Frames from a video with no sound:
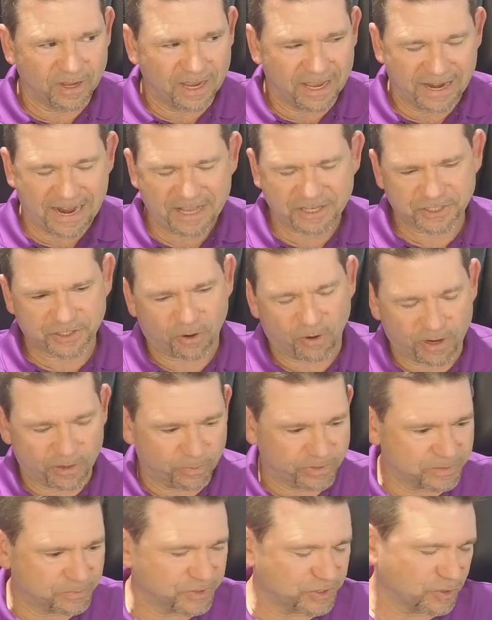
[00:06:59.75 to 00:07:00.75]
that started
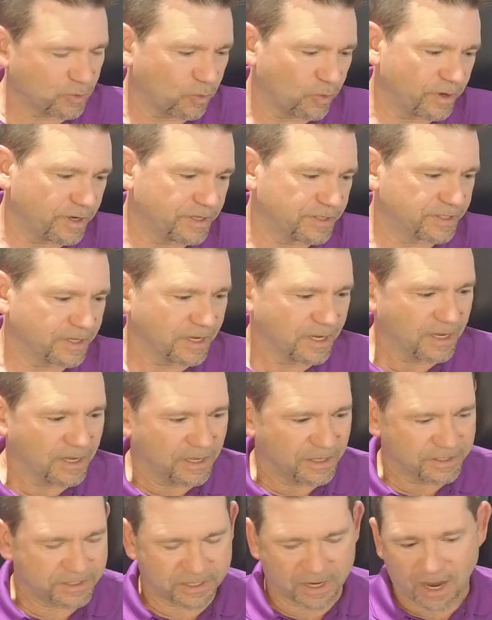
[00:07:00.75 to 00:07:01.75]
with some stories
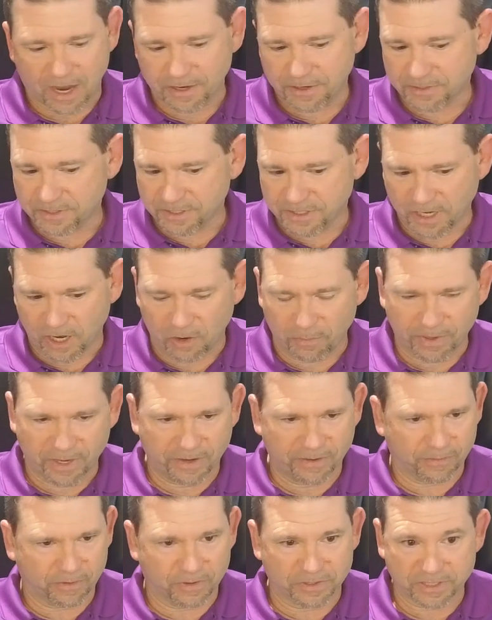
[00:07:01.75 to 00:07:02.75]
Scott used to tell
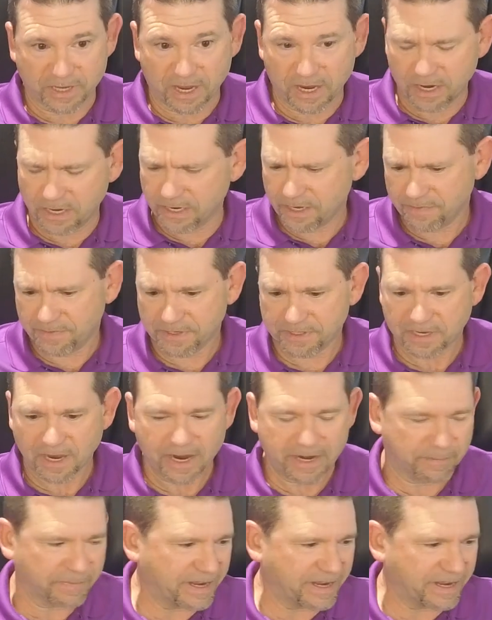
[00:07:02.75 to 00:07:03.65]
me, because, hey, this item